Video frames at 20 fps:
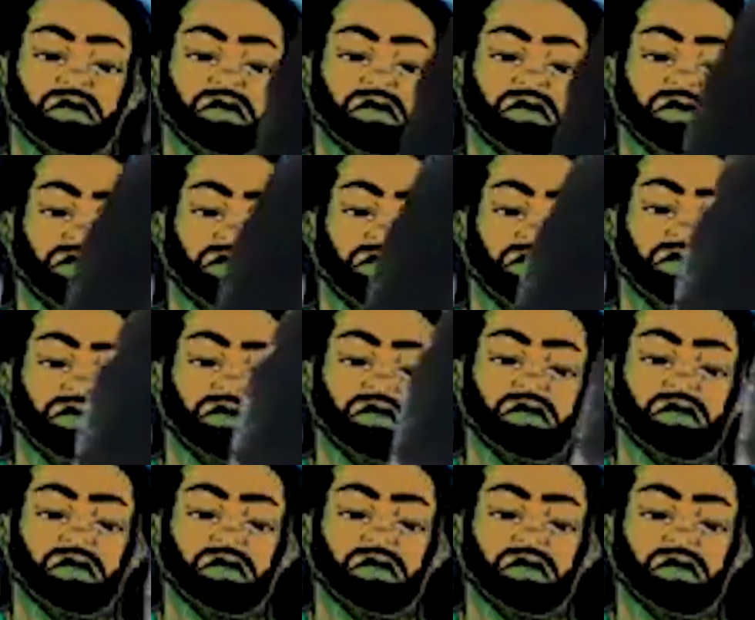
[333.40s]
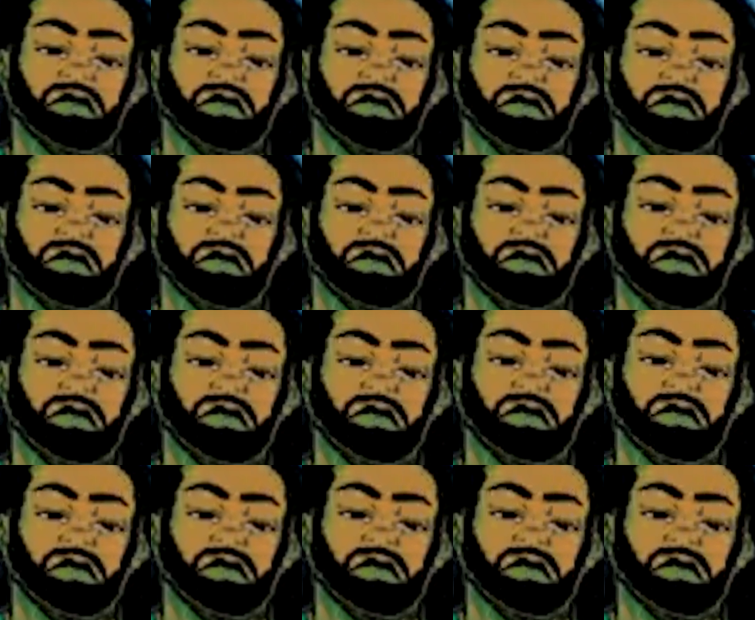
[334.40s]

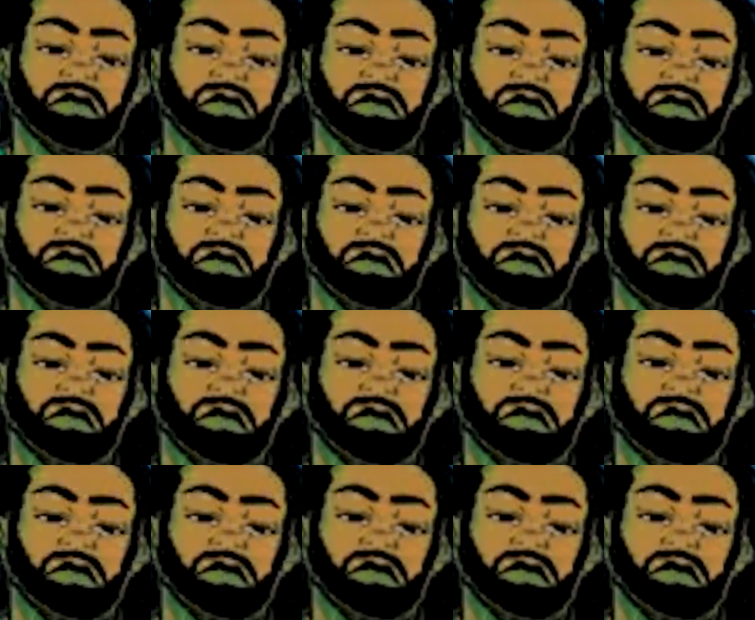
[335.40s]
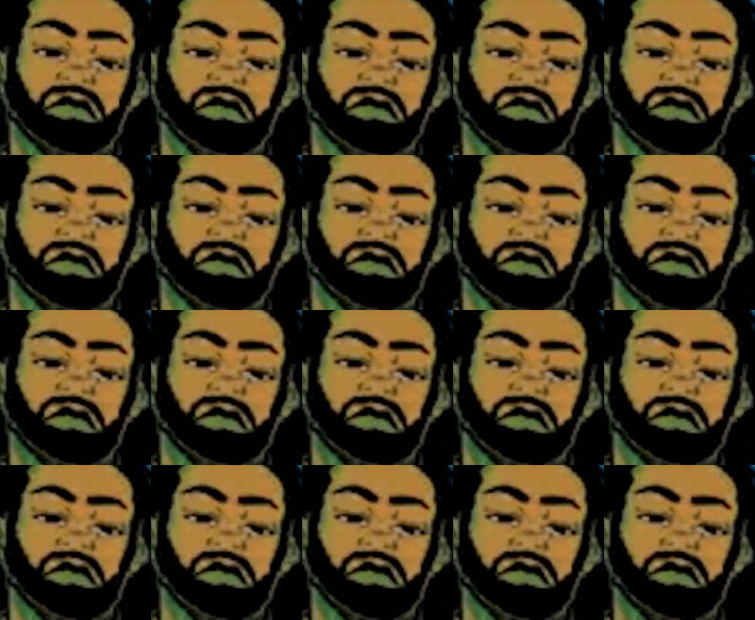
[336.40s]
(silent)